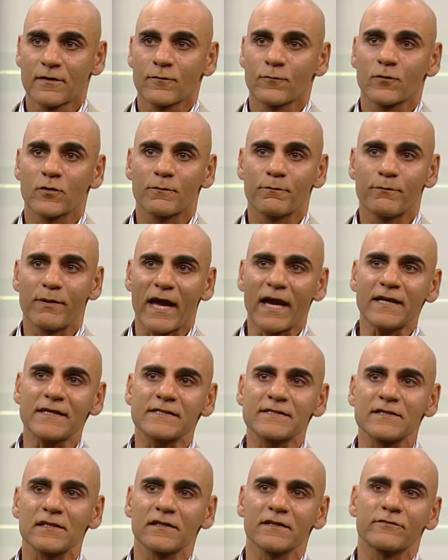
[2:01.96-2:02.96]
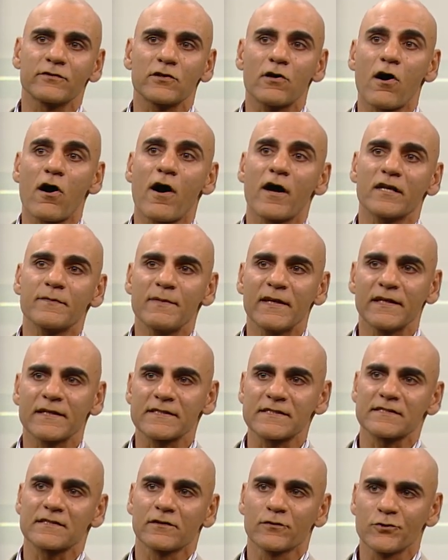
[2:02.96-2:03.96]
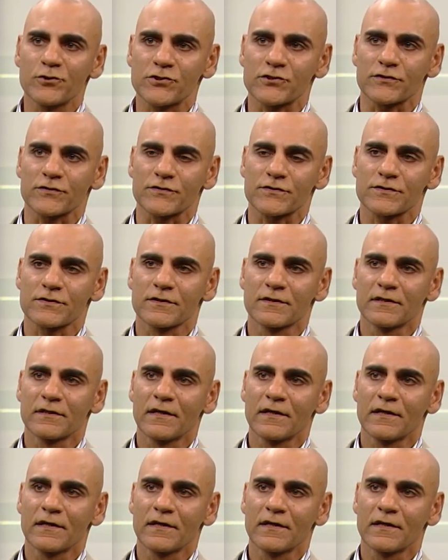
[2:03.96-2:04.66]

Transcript: where banks deliver automated solutions